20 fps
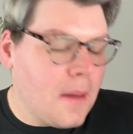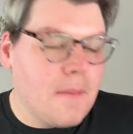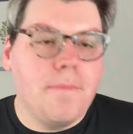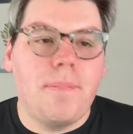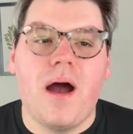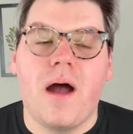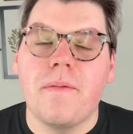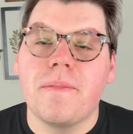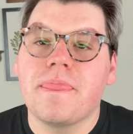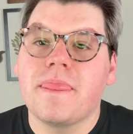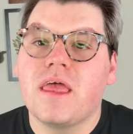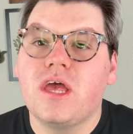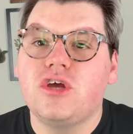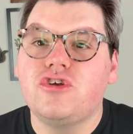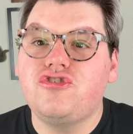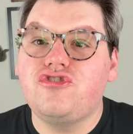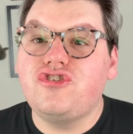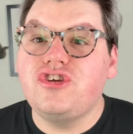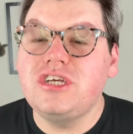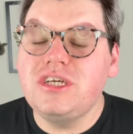But
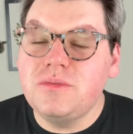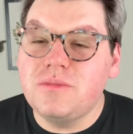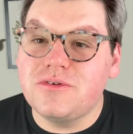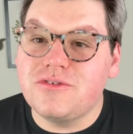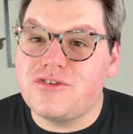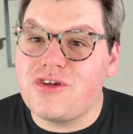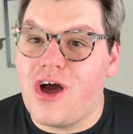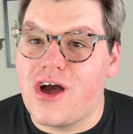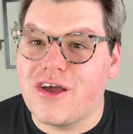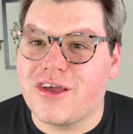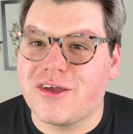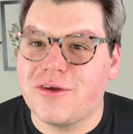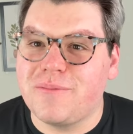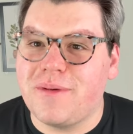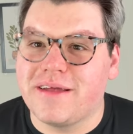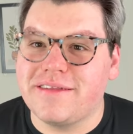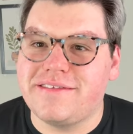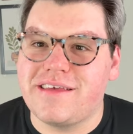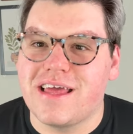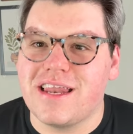she was talking
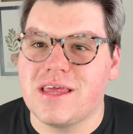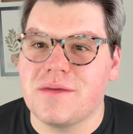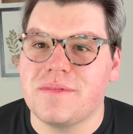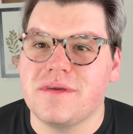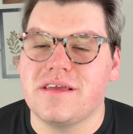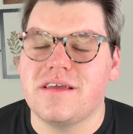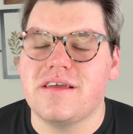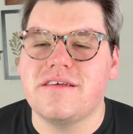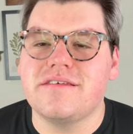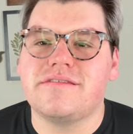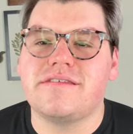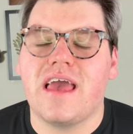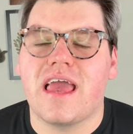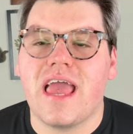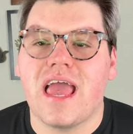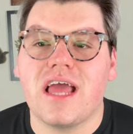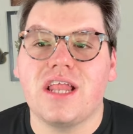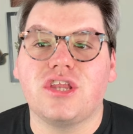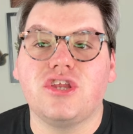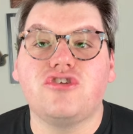about teddy bees
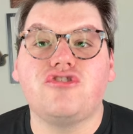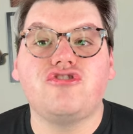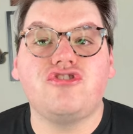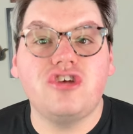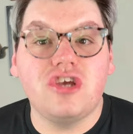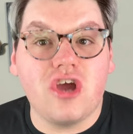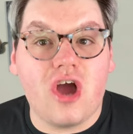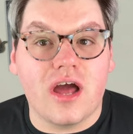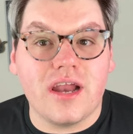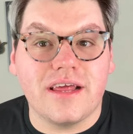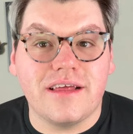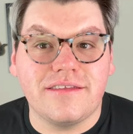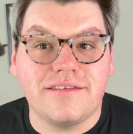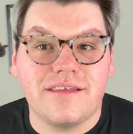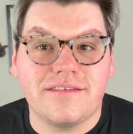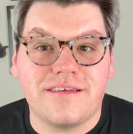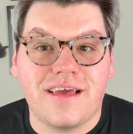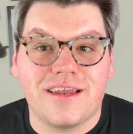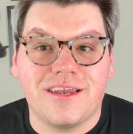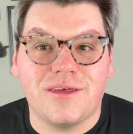and she got into
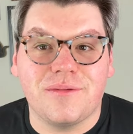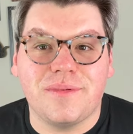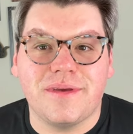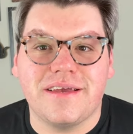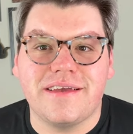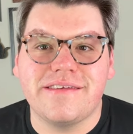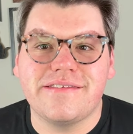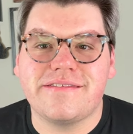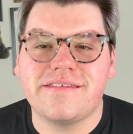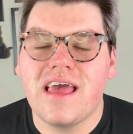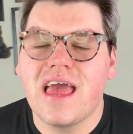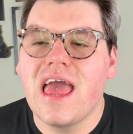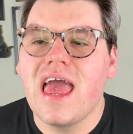teddy bees.